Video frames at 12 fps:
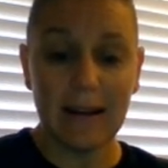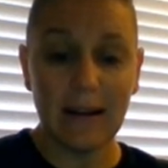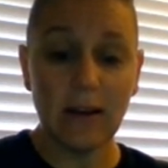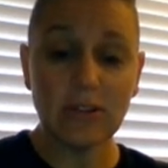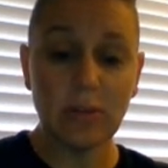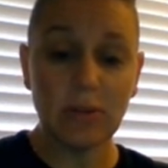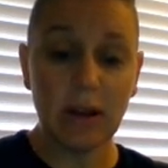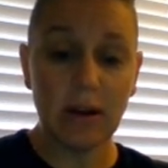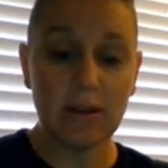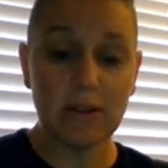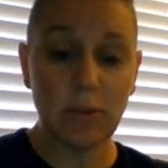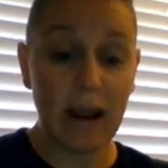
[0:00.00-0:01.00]
And also
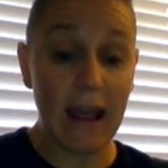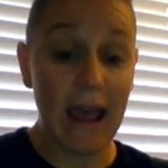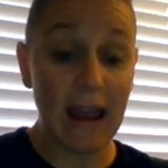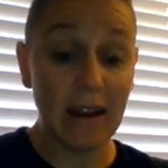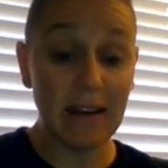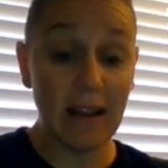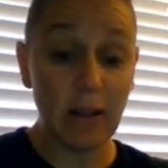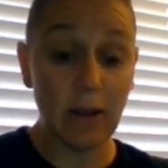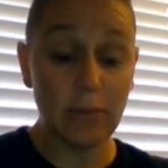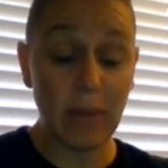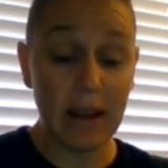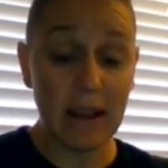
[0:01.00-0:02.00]
because when I had
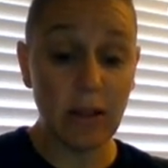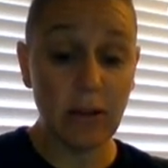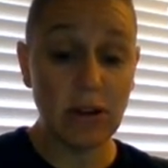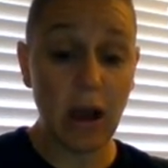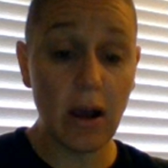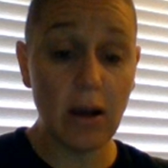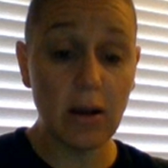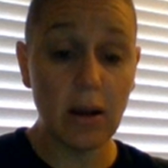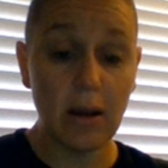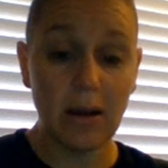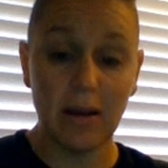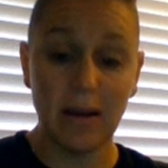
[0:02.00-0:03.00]
my yellow
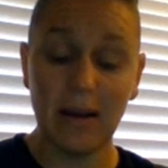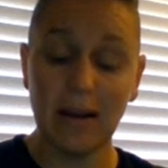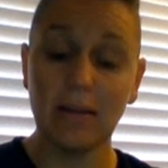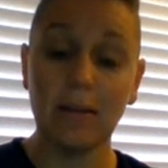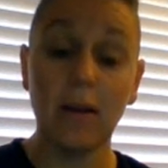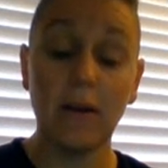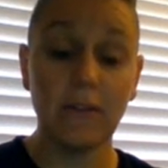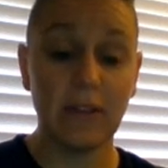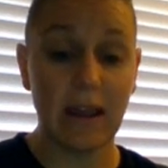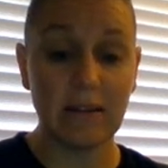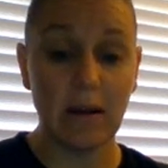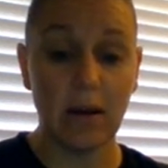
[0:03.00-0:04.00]
dog, I
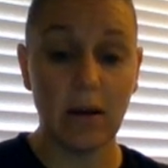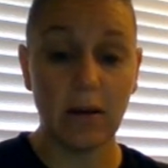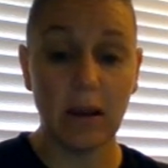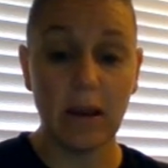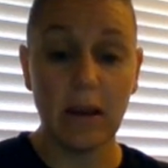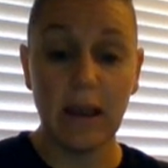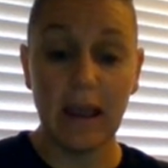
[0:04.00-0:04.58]
loved that dog.